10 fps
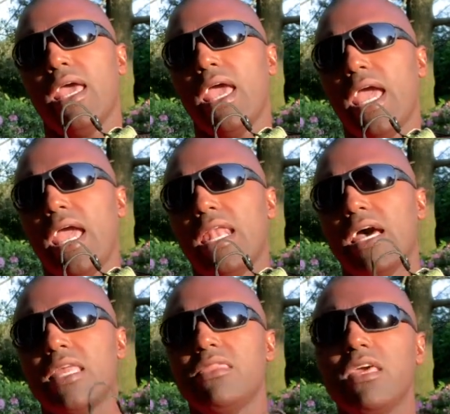And
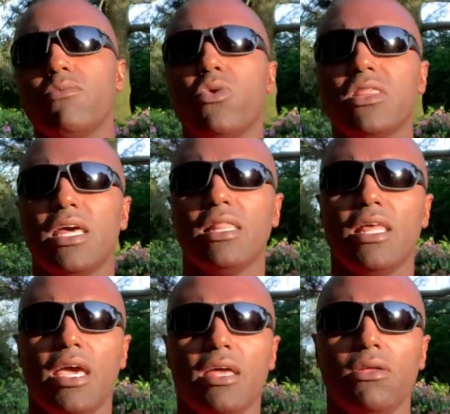I think what that
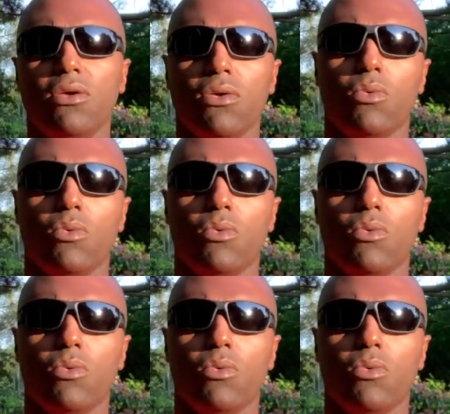led